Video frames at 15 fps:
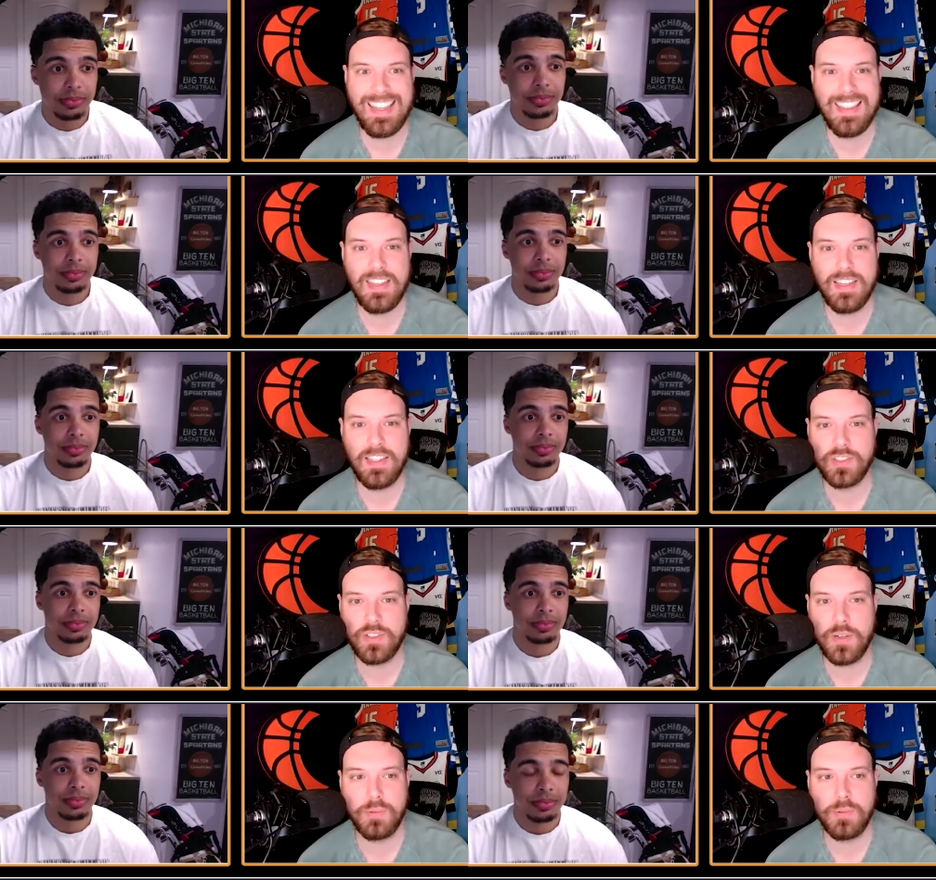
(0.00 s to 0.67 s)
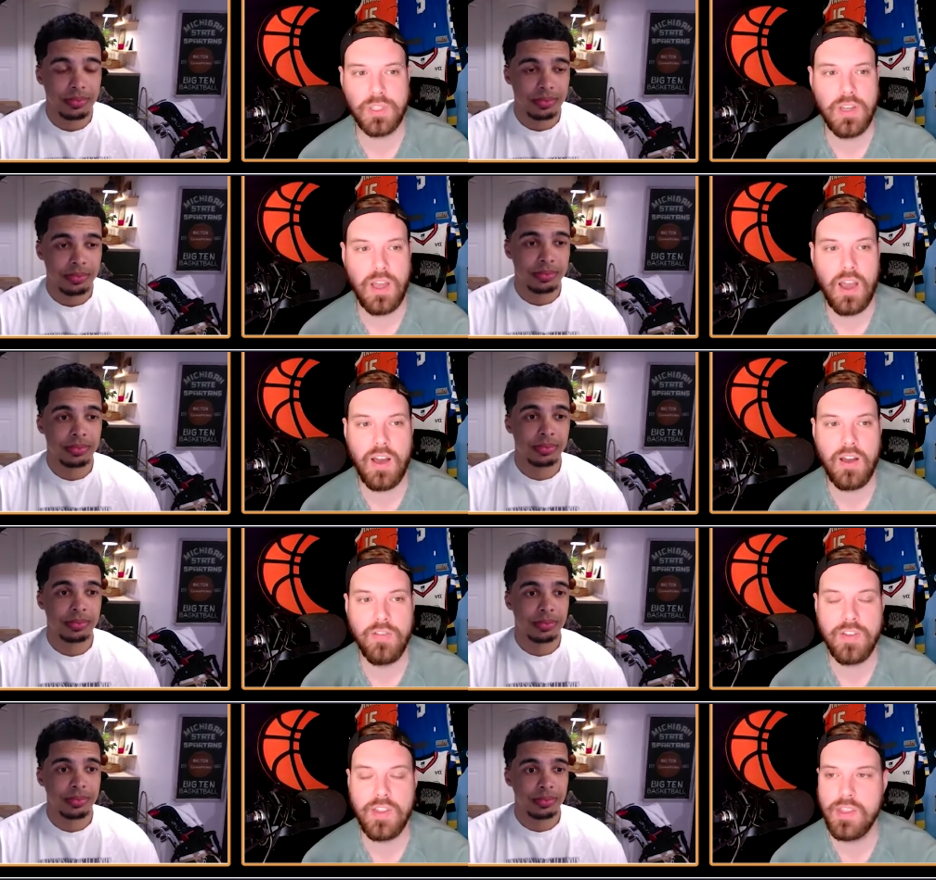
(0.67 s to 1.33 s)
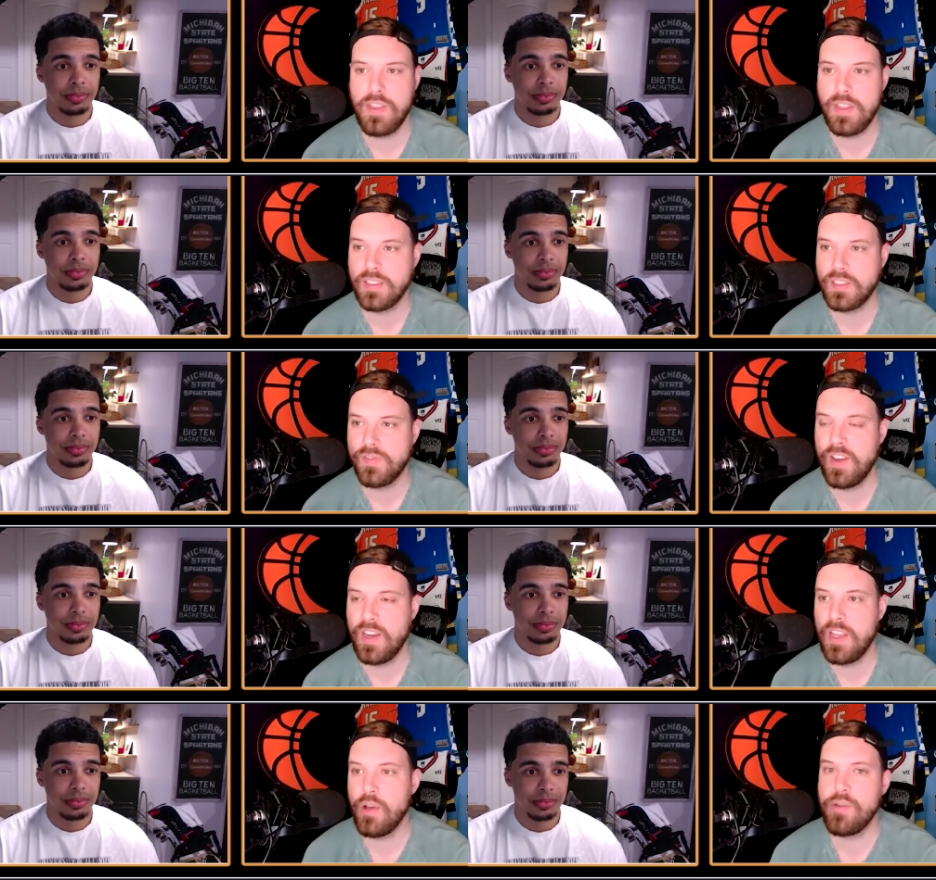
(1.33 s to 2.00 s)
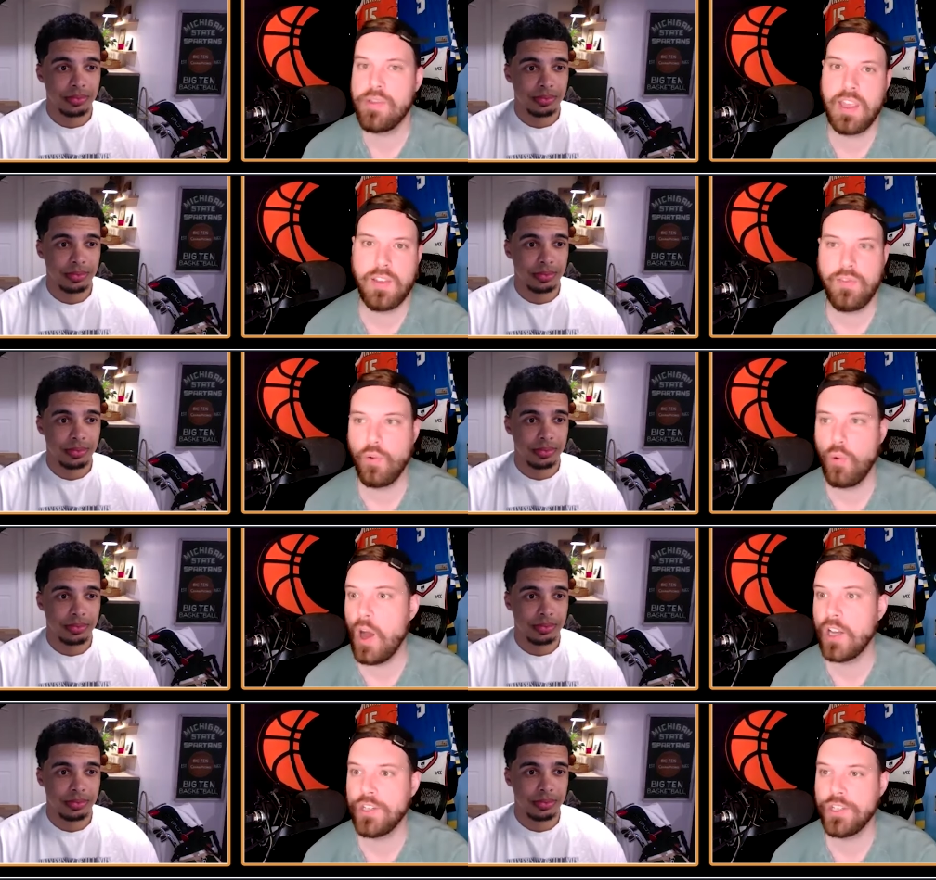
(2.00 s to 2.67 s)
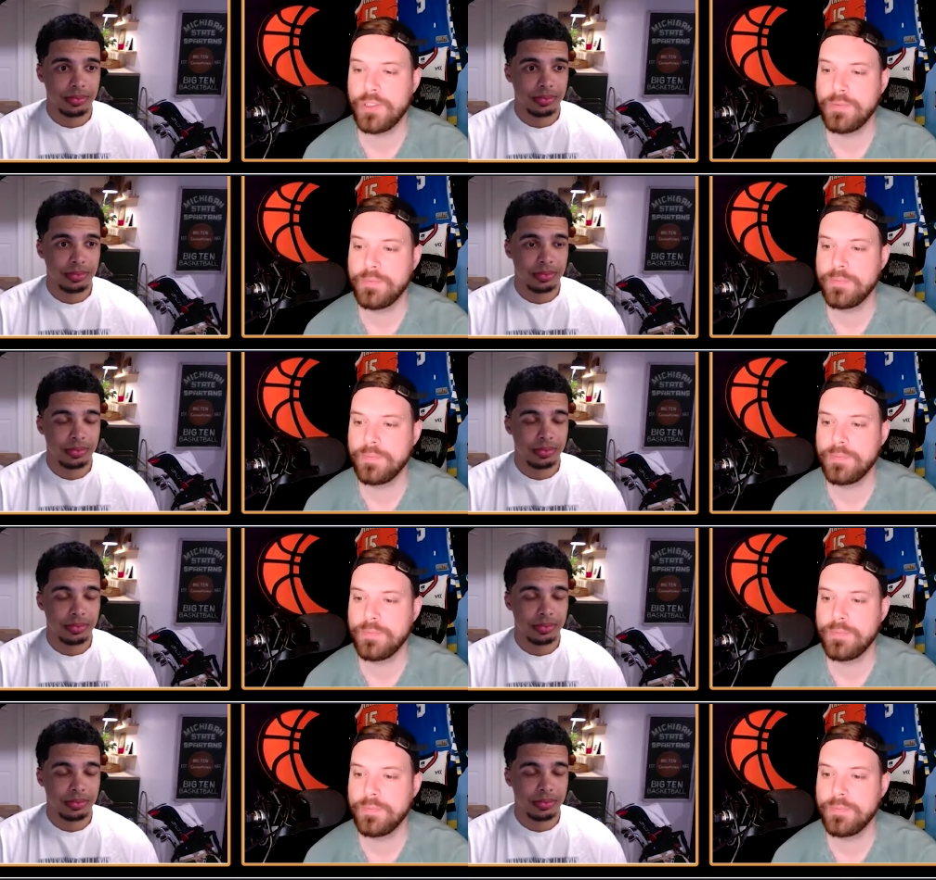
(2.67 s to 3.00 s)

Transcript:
Speaker 1: in the description of this video. Thank you for watching.